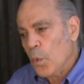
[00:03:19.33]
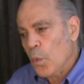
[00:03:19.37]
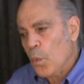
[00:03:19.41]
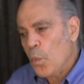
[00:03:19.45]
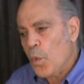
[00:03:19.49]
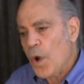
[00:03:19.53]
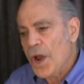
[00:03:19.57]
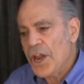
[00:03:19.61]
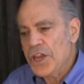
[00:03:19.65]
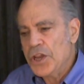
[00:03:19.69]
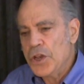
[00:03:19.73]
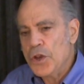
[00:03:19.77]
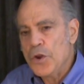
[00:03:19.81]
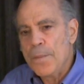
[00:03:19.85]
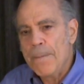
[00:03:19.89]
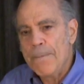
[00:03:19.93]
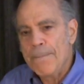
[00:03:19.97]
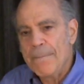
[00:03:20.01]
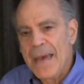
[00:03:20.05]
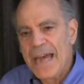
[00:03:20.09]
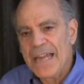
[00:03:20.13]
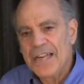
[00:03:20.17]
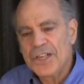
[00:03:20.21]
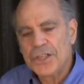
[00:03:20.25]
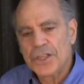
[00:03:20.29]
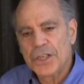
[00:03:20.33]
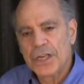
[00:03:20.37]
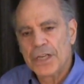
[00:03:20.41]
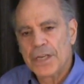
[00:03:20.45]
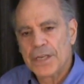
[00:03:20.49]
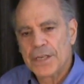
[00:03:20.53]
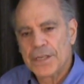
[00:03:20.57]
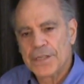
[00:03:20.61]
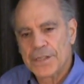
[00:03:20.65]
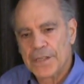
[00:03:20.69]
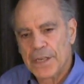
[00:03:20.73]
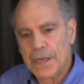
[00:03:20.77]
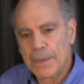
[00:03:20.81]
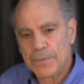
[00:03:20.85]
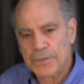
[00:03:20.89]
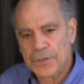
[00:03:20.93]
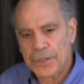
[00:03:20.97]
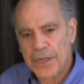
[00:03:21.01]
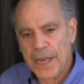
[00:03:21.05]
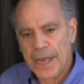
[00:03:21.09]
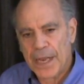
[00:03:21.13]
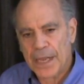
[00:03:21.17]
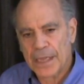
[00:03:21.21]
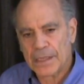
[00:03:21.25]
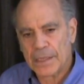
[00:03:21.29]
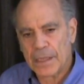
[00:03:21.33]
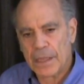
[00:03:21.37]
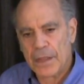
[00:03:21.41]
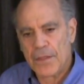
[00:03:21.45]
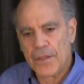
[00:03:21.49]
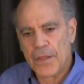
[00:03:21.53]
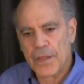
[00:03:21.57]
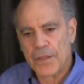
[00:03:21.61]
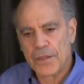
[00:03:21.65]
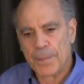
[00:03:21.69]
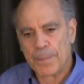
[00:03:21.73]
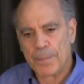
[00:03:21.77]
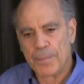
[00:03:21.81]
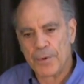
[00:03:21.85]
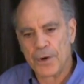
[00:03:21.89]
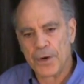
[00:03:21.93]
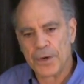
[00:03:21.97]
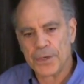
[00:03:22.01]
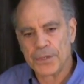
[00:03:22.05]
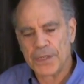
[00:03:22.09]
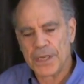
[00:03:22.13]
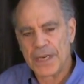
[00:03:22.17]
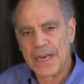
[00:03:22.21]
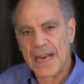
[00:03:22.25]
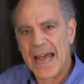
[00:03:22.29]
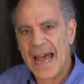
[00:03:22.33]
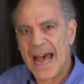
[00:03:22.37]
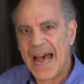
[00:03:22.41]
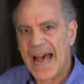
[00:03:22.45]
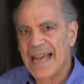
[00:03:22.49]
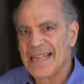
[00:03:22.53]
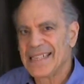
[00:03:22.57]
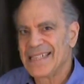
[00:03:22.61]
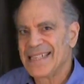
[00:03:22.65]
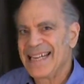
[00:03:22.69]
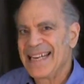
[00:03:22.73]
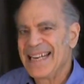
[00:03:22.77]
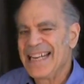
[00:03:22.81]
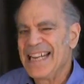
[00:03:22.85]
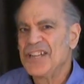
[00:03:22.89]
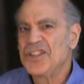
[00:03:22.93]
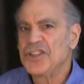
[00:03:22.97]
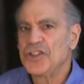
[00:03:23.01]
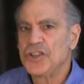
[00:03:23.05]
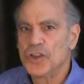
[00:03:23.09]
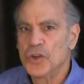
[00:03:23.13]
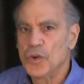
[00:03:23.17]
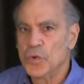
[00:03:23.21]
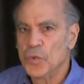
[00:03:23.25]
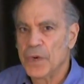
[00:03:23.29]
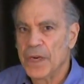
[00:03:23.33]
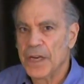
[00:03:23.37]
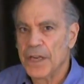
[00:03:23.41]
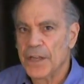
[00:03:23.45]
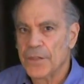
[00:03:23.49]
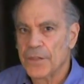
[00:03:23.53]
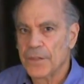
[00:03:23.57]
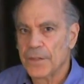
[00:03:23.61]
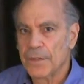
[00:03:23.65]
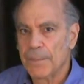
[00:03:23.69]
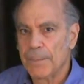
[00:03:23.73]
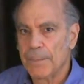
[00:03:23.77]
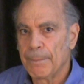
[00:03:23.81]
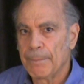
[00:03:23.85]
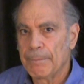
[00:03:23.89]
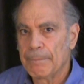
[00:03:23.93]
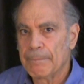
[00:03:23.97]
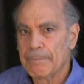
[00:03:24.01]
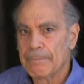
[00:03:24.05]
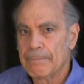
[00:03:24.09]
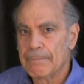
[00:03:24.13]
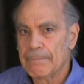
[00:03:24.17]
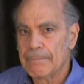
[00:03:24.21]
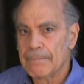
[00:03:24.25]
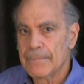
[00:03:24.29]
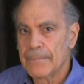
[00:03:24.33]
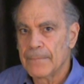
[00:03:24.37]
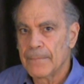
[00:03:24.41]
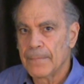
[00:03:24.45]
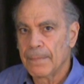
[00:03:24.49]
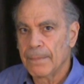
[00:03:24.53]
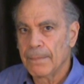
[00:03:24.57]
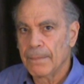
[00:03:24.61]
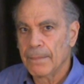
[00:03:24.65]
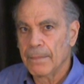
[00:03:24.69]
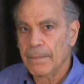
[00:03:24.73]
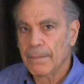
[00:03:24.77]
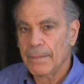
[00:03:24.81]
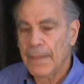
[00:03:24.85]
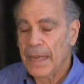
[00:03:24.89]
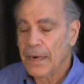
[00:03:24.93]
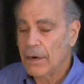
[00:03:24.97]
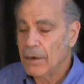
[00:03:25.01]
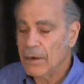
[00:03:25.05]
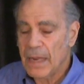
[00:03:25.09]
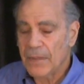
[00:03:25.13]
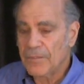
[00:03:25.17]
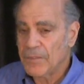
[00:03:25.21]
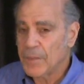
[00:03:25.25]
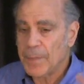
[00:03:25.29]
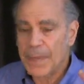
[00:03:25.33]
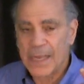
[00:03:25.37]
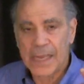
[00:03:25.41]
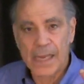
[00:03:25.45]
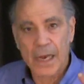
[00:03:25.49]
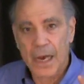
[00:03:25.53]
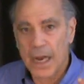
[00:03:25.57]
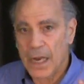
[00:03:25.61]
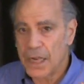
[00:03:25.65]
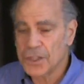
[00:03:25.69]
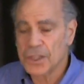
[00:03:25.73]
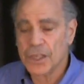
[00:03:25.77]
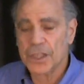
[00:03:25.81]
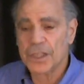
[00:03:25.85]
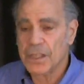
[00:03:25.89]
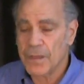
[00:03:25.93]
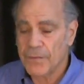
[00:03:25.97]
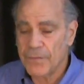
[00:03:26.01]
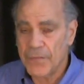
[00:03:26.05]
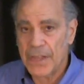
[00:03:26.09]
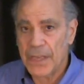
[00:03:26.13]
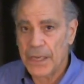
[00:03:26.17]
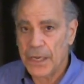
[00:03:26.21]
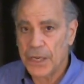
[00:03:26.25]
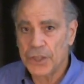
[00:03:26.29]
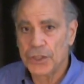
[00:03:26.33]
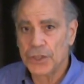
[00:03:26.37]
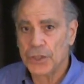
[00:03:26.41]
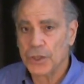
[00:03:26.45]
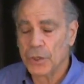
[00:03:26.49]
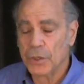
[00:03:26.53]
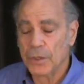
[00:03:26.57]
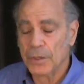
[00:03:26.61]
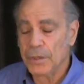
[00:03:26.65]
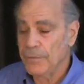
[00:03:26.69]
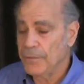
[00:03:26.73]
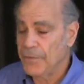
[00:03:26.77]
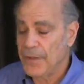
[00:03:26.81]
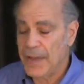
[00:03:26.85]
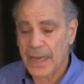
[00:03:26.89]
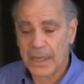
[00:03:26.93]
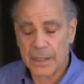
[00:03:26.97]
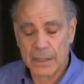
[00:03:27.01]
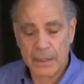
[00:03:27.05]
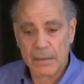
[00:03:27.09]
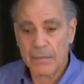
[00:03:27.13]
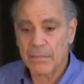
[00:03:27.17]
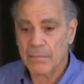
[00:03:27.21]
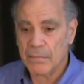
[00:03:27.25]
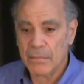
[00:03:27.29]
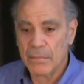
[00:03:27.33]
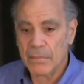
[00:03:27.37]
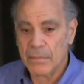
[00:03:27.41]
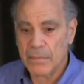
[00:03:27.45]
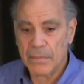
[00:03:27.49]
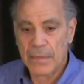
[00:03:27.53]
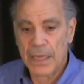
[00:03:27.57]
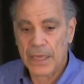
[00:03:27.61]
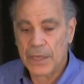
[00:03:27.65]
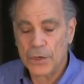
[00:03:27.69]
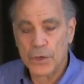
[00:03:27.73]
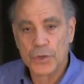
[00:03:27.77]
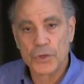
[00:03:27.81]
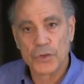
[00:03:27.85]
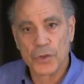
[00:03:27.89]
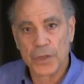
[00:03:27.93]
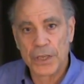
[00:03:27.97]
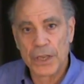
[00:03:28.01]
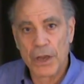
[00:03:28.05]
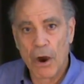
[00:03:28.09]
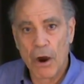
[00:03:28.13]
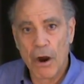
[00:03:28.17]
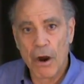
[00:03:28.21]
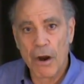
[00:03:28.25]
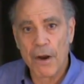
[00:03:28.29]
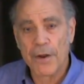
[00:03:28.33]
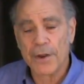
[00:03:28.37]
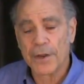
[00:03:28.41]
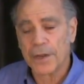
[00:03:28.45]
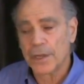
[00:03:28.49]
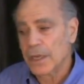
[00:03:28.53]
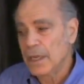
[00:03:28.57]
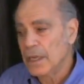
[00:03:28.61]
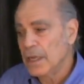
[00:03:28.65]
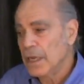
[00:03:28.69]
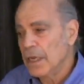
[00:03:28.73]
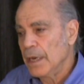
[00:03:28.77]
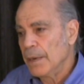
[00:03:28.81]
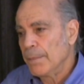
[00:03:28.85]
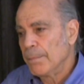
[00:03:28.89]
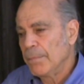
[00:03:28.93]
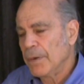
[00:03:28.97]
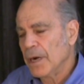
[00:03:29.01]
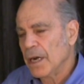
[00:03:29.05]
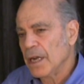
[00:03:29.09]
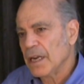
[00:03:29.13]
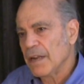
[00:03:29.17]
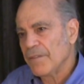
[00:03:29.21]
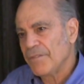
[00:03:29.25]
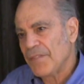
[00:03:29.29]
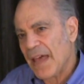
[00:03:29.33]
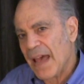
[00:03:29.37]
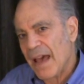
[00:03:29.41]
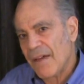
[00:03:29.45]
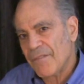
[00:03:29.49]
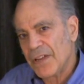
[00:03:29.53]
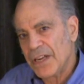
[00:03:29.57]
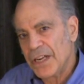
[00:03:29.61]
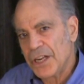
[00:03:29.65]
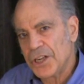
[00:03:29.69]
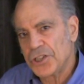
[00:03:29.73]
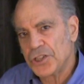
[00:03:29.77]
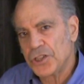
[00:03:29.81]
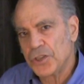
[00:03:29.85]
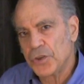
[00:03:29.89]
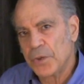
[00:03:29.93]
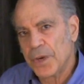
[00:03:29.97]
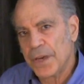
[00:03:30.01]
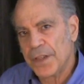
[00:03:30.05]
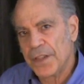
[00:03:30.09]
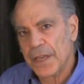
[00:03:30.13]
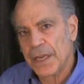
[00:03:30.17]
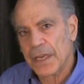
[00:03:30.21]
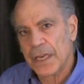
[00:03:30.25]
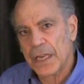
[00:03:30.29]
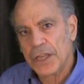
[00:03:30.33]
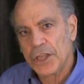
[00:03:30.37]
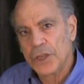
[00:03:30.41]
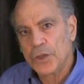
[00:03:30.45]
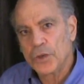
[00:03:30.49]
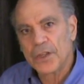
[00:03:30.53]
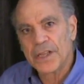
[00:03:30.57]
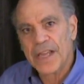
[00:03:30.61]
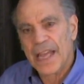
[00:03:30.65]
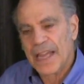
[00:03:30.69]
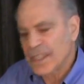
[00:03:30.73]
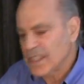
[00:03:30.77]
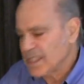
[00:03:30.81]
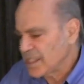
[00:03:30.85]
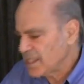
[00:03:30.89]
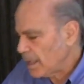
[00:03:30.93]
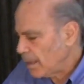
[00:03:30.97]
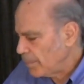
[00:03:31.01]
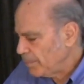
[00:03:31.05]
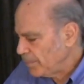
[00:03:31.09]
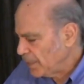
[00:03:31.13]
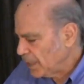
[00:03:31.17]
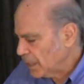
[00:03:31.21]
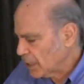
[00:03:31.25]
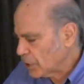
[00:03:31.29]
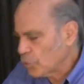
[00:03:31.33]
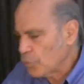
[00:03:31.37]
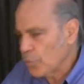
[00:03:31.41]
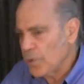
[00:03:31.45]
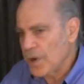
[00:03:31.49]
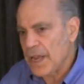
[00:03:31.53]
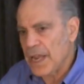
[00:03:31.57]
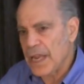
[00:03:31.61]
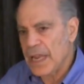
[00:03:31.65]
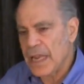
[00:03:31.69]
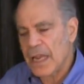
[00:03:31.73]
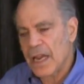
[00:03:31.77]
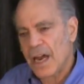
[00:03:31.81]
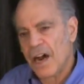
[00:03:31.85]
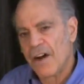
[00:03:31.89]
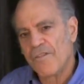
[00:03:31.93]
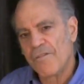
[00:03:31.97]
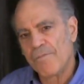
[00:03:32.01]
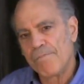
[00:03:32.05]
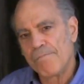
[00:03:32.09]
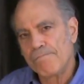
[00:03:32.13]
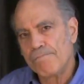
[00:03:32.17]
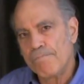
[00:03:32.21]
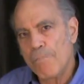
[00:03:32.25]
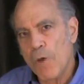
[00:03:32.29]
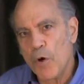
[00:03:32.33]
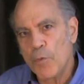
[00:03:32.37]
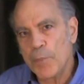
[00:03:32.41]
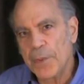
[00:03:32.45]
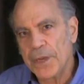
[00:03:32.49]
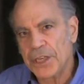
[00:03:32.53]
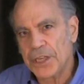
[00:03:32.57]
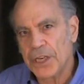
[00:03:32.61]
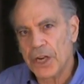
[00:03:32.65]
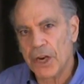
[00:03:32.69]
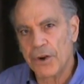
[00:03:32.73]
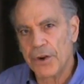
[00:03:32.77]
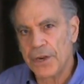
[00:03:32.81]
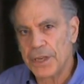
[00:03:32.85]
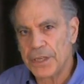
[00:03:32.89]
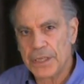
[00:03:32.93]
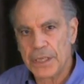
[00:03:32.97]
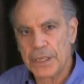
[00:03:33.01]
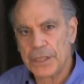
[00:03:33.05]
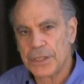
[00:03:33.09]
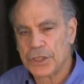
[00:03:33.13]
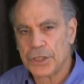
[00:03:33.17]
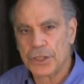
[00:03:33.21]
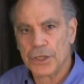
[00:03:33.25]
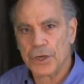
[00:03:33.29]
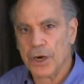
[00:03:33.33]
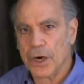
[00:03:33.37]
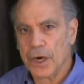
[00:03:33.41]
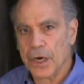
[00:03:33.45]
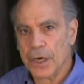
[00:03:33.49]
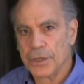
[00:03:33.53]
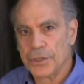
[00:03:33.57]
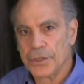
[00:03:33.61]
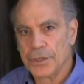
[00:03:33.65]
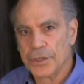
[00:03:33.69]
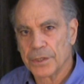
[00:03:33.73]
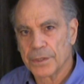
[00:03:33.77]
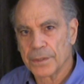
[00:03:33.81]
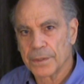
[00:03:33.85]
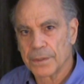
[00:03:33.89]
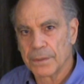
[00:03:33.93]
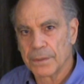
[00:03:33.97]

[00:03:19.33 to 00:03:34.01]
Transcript: When you mention a subject that the person has an issue with, they don't have to be conscious of the issue. In fact, they usually aren't. But if they have an issue with it, you'll get some degree of momentary discharge.